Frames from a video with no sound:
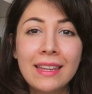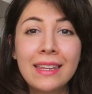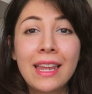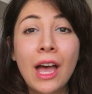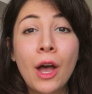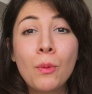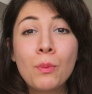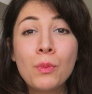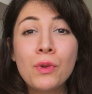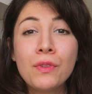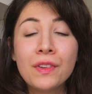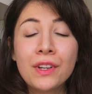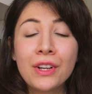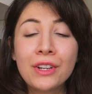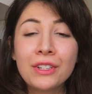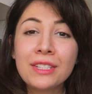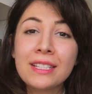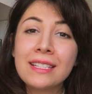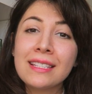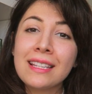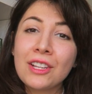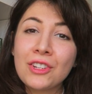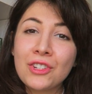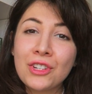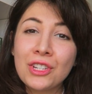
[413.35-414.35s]
Now moving on to
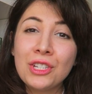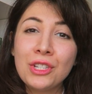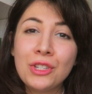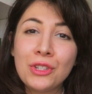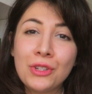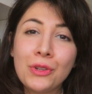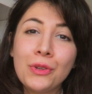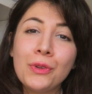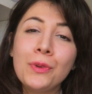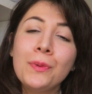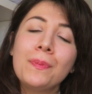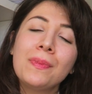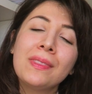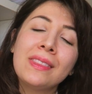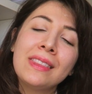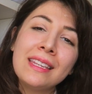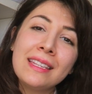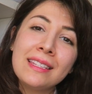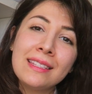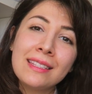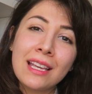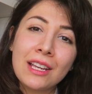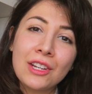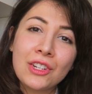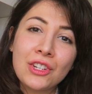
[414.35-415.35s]
section 2,
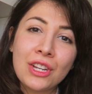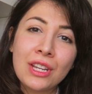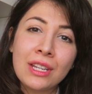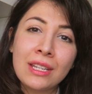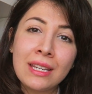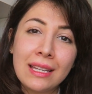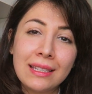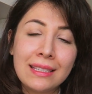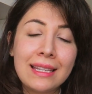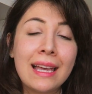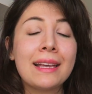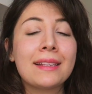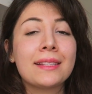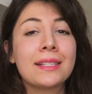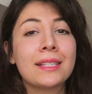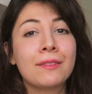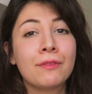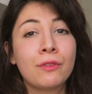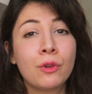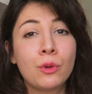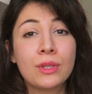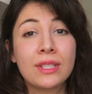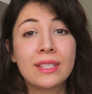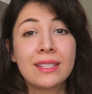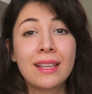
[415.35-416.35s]
this section tests
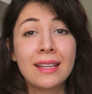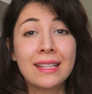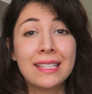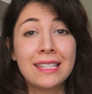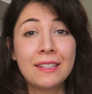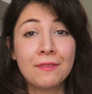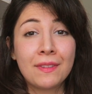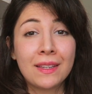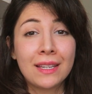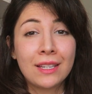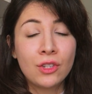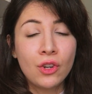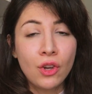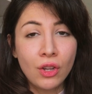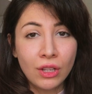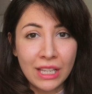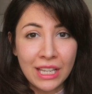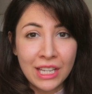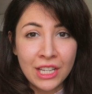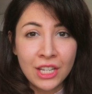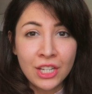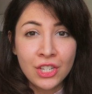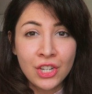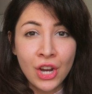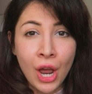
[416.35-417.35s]
for scientific
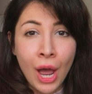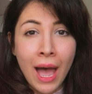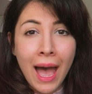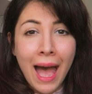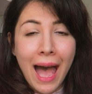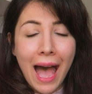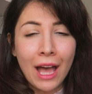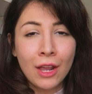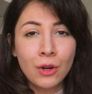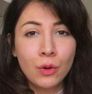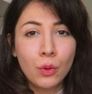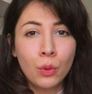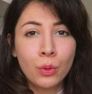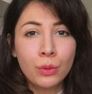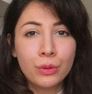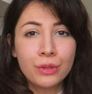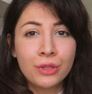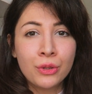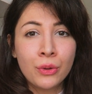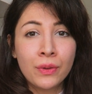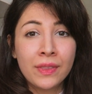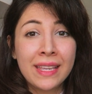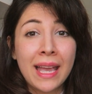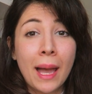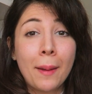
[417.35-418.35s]
knowledge and
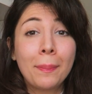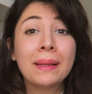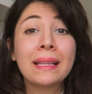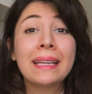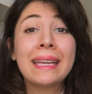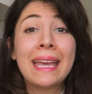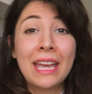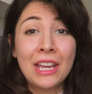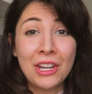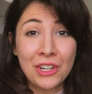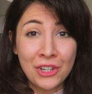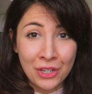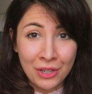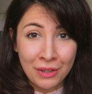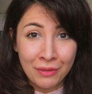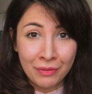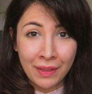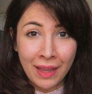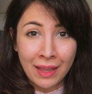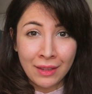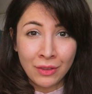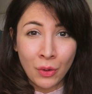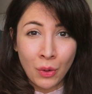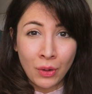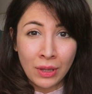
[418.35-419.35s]
also the application of
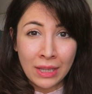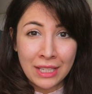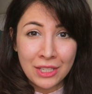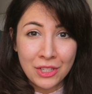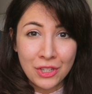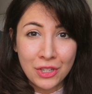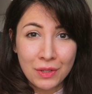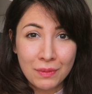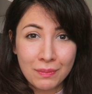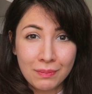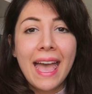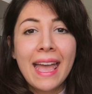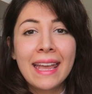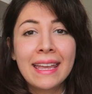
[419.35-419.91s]
that knowledge.